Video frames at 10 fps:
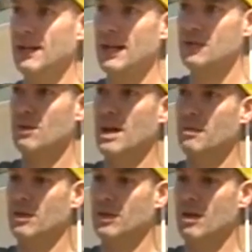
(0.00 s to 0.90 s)
next door
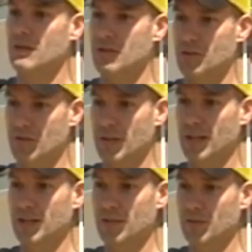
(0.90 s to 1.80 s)
neighbor across the street
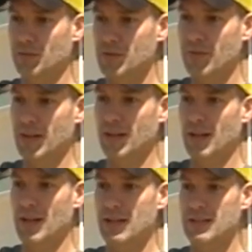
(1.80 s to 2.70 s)
was
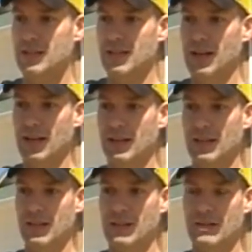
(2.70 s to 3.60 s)
vandalized, and
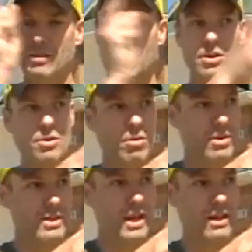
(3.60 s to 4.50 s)
then two doors
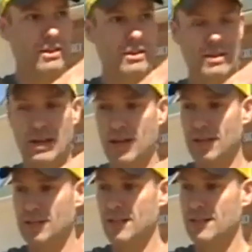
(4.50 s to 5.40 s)
down uh,
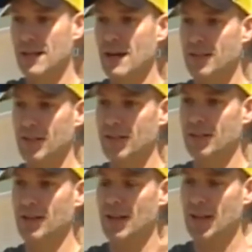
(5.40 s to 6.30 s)
to the south here,